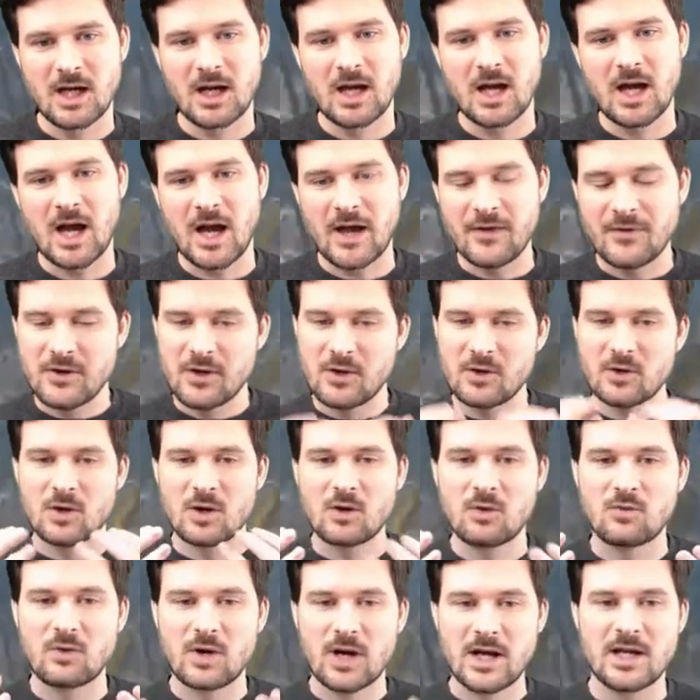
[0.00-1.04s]
And there are a
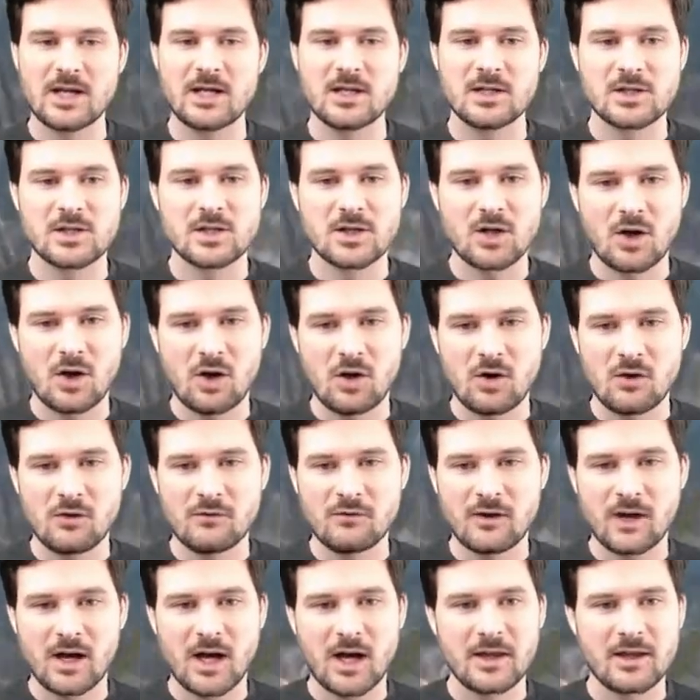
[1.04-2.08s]
range of
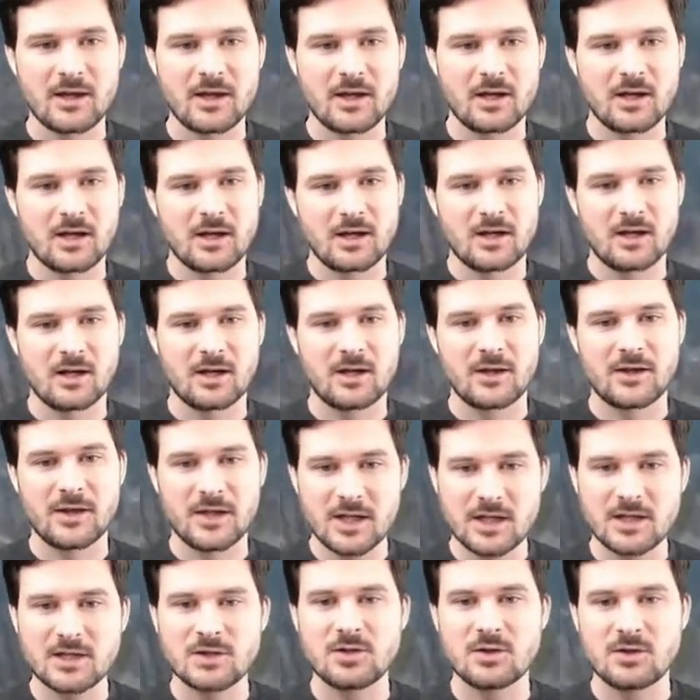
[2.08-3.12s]
other
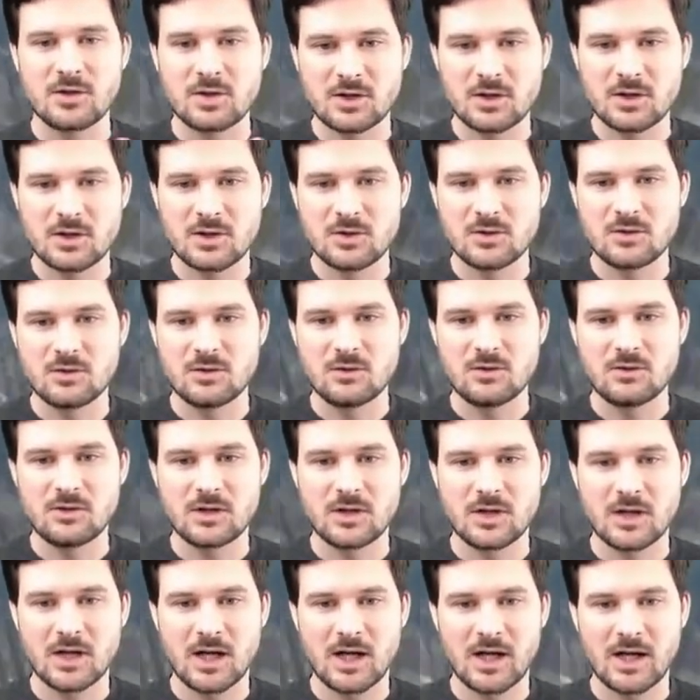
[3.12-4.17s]
things you can do
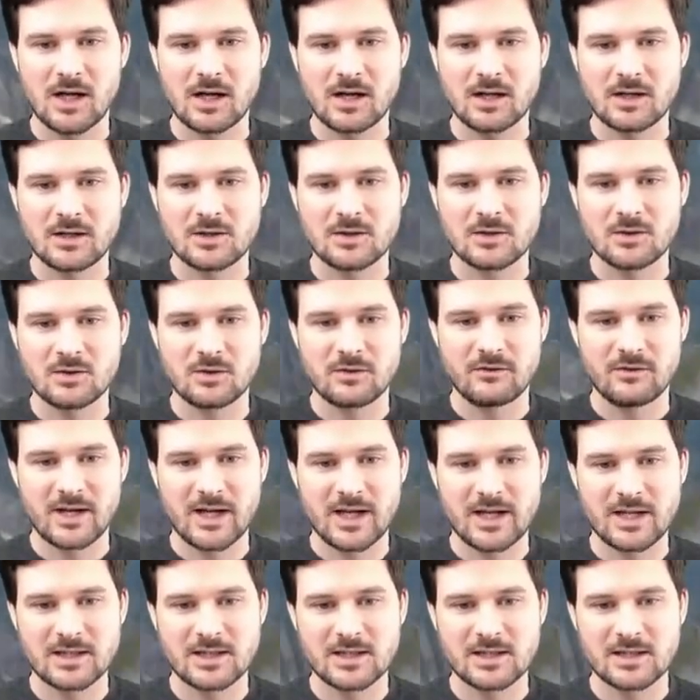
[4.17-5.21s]
uh, to
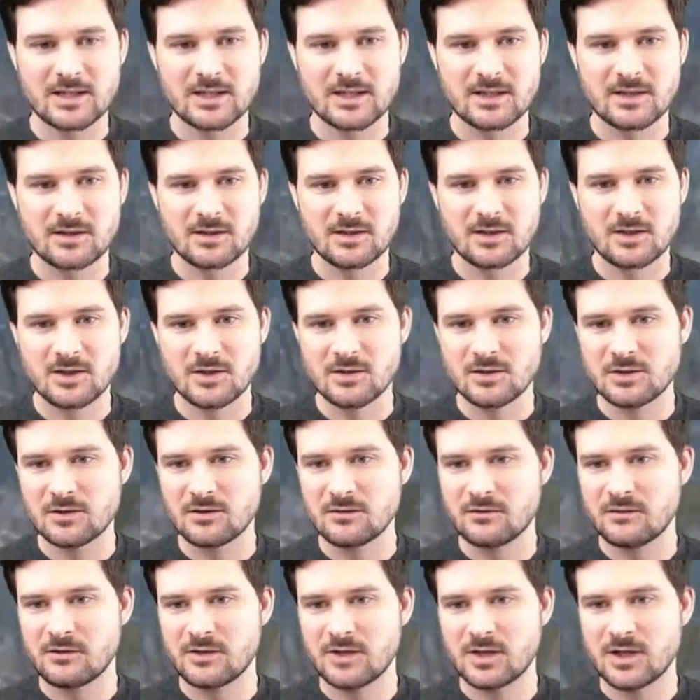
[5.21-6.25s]
advance the use of
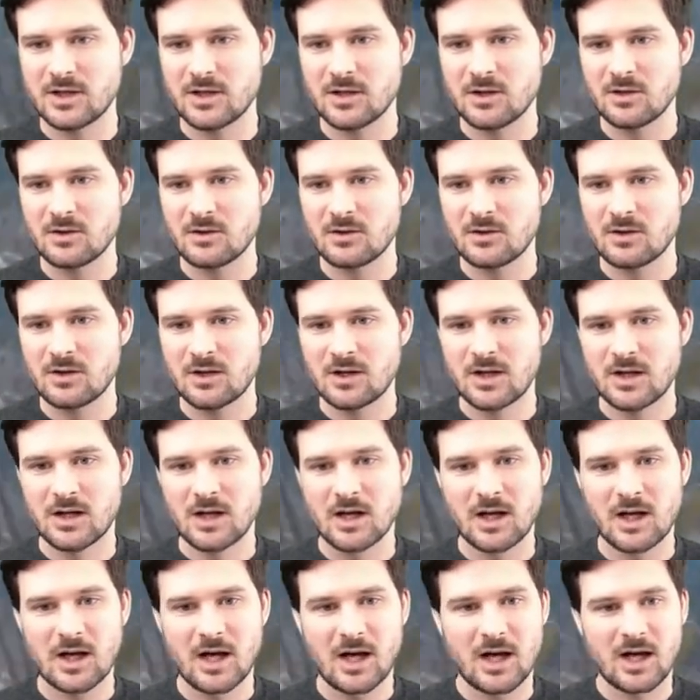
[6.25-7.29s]
video
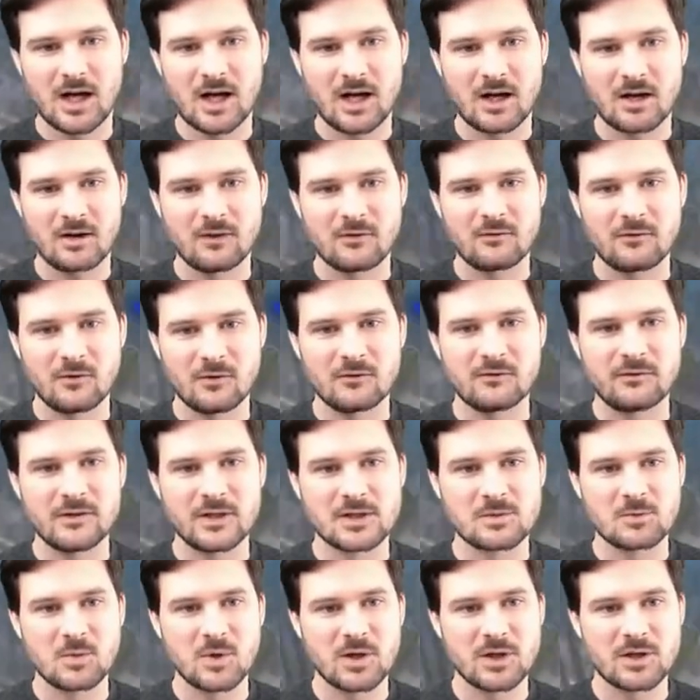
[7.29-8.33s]
uh, for fish
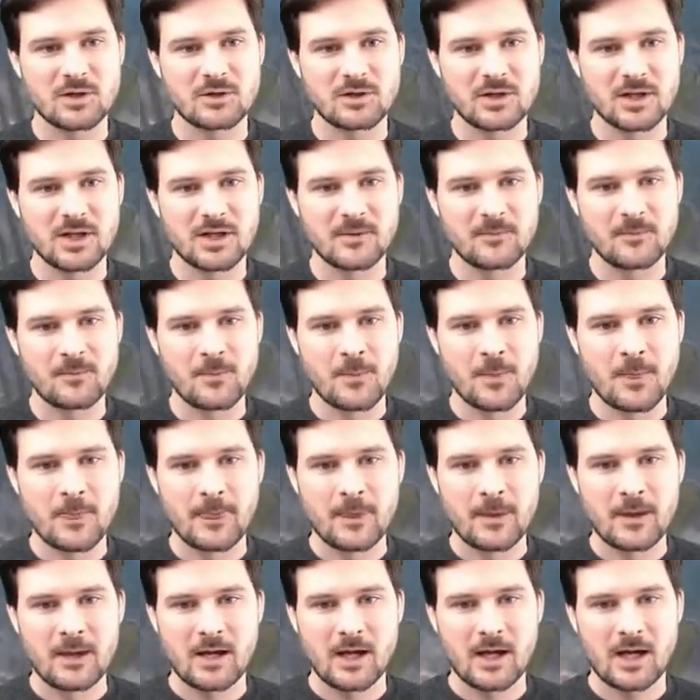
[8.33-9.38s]
monitoring,
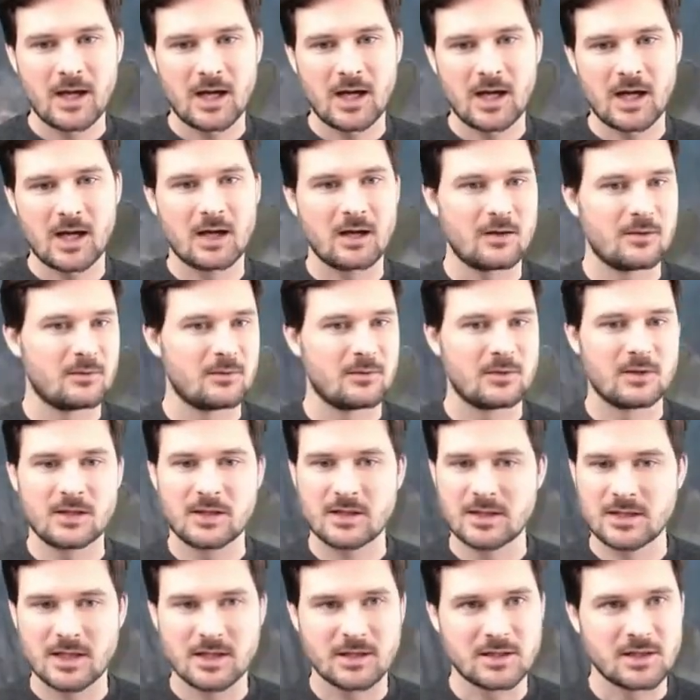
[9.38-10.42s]
uh,
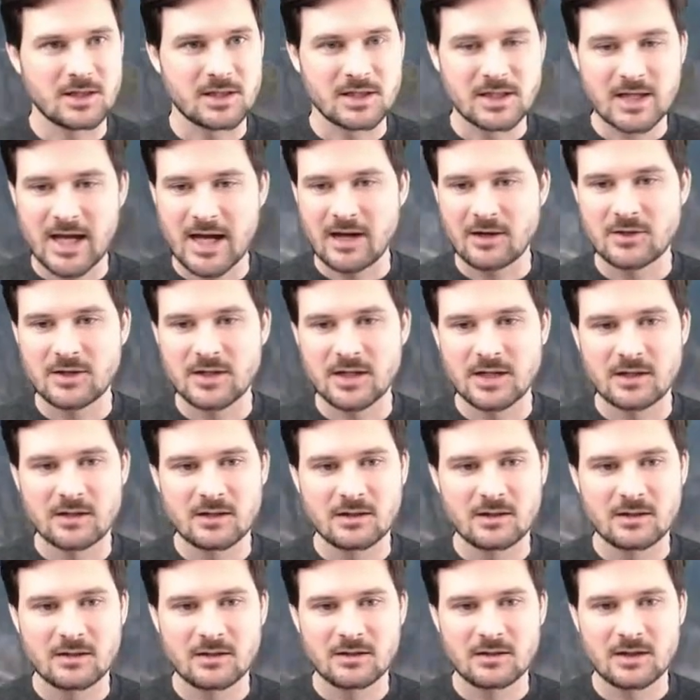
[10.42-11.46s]
such as counting,
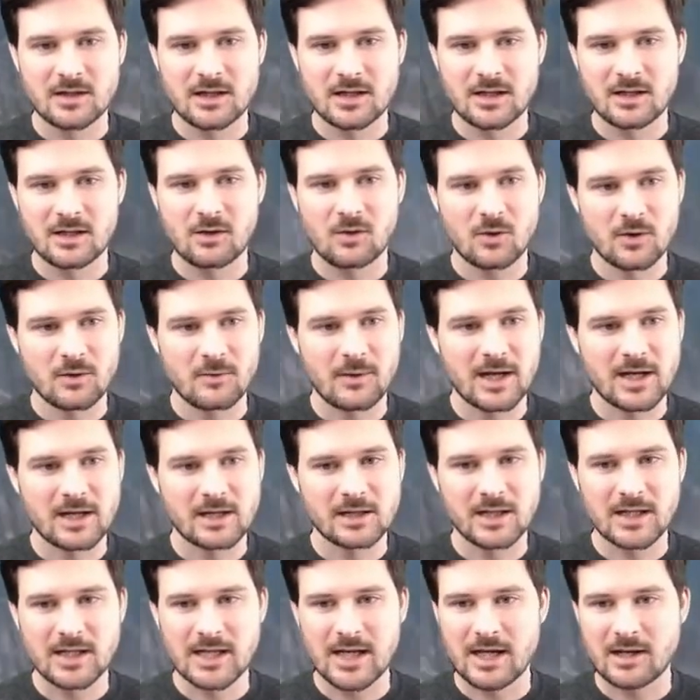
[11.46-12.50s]
automatically
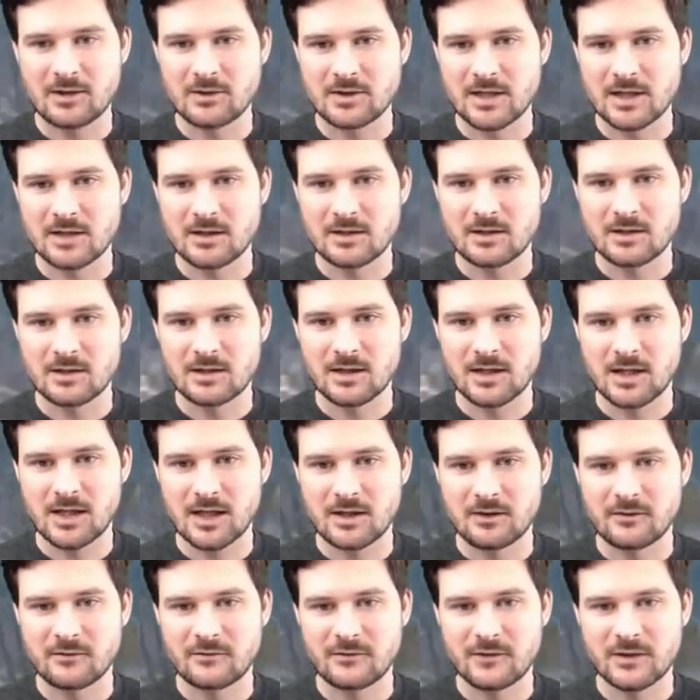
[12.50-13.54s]
counting uh,
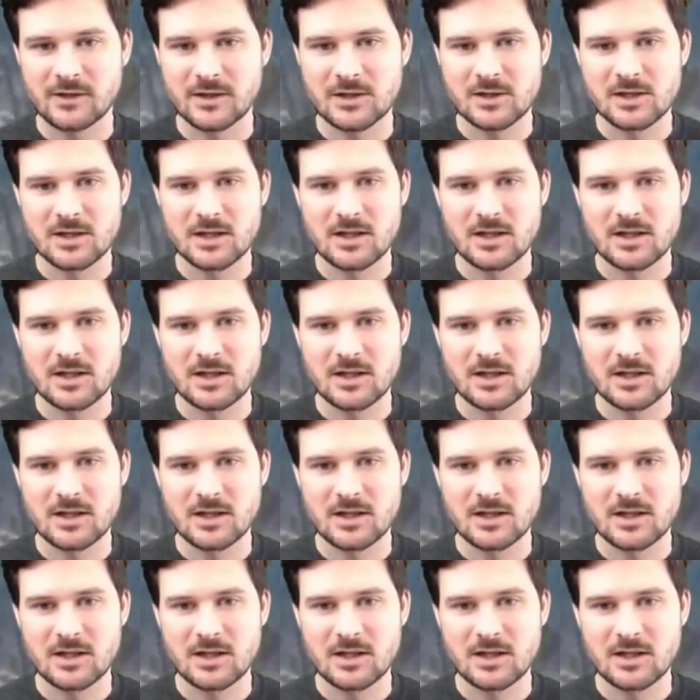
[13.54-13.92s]
fish.